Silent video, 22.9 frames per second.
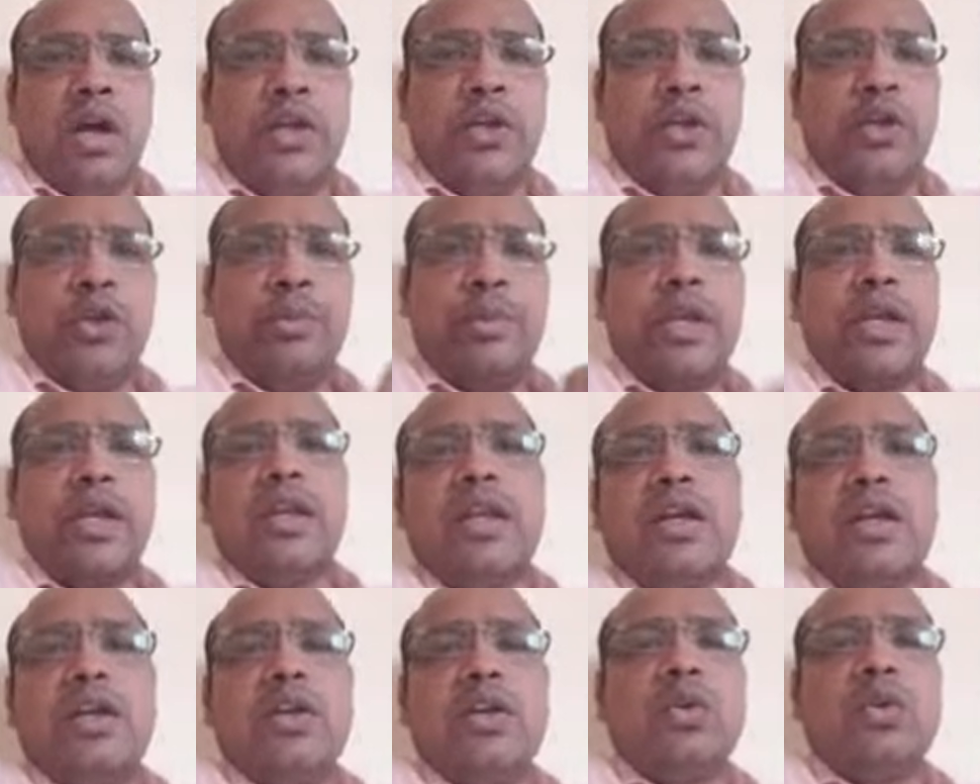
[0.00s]
A
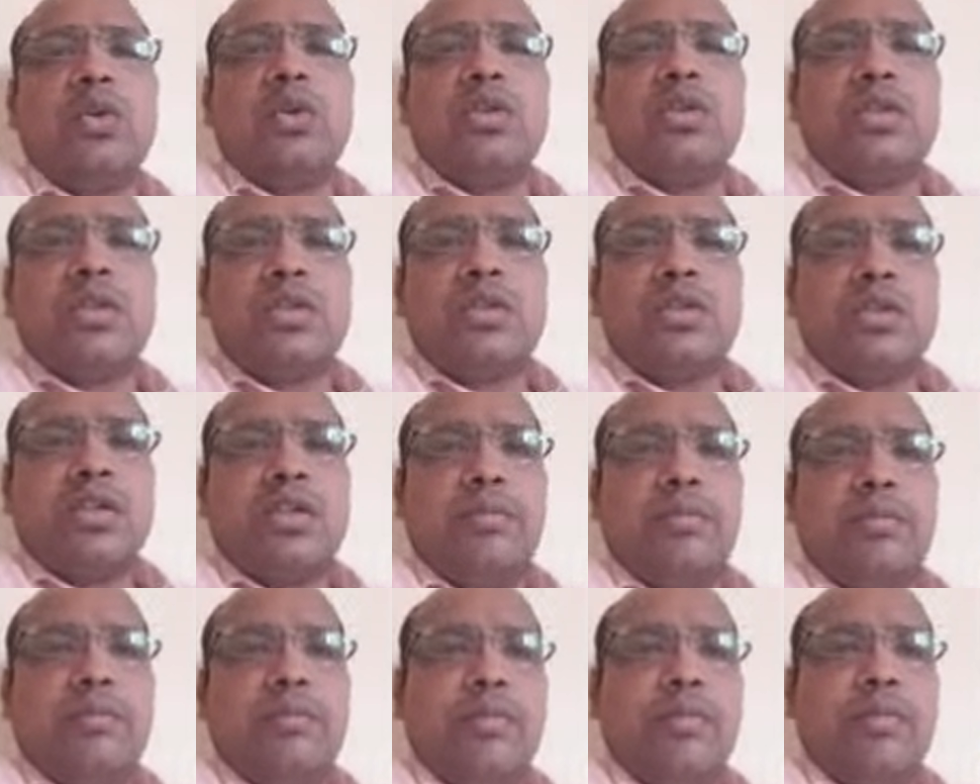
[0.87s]
numerical control
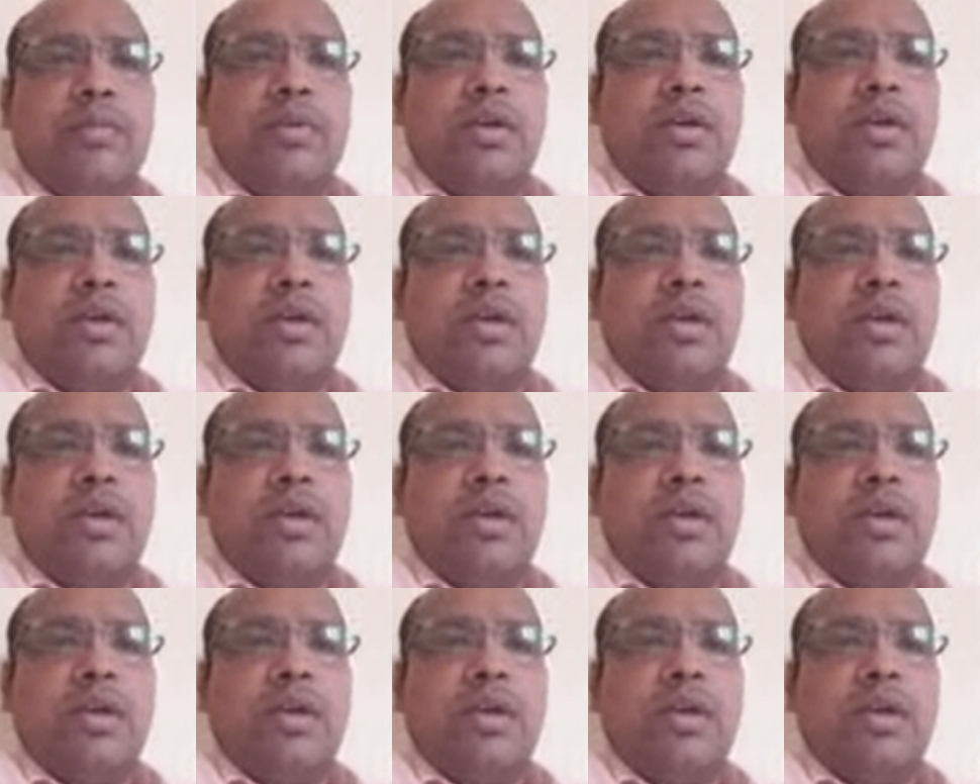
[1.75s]
system